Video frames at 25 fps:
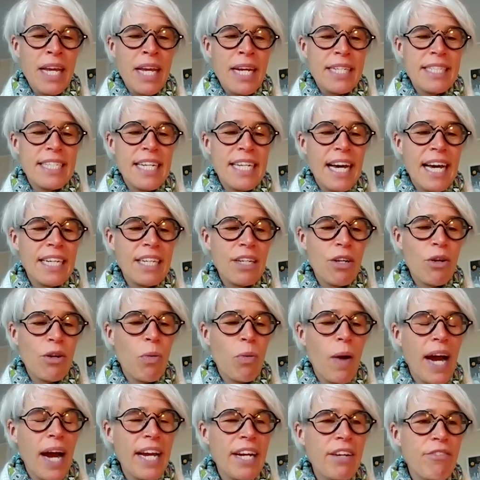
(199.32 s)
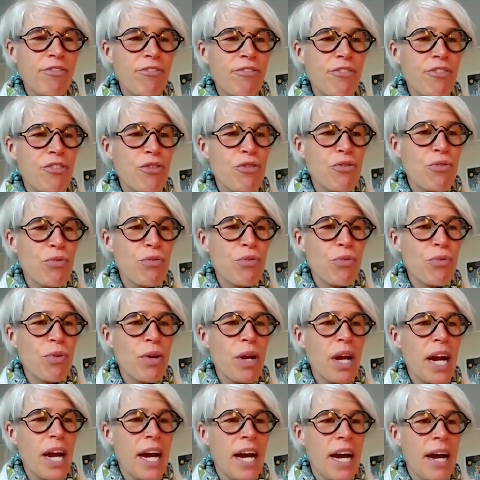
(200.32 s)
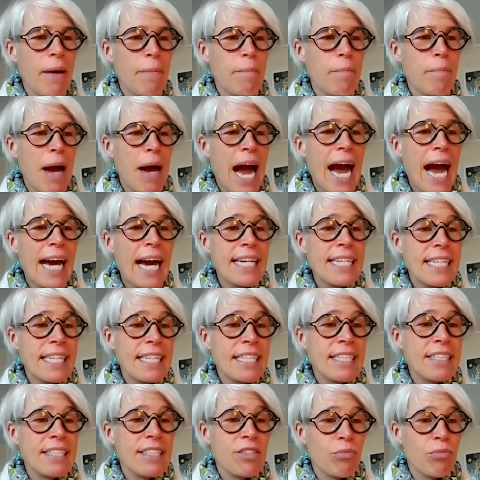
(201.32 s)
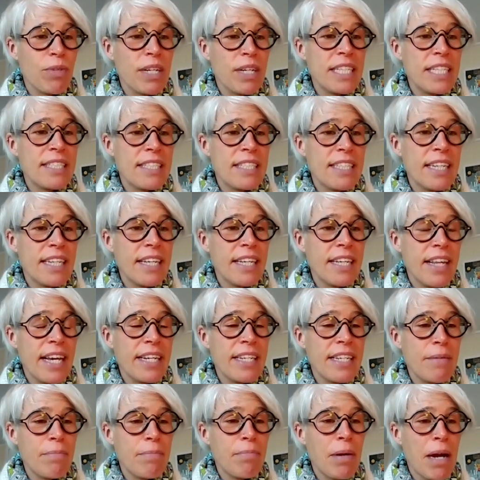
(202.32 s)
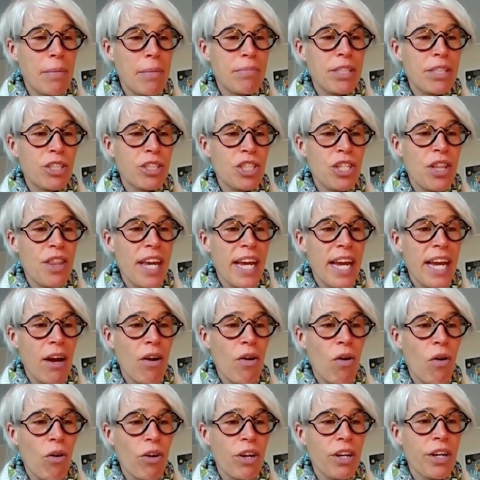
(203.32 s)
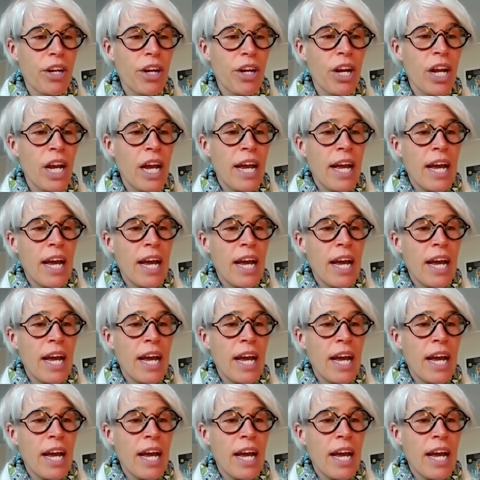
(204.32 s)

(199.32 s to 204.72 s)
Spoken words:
done quite a few articles recently that he published there on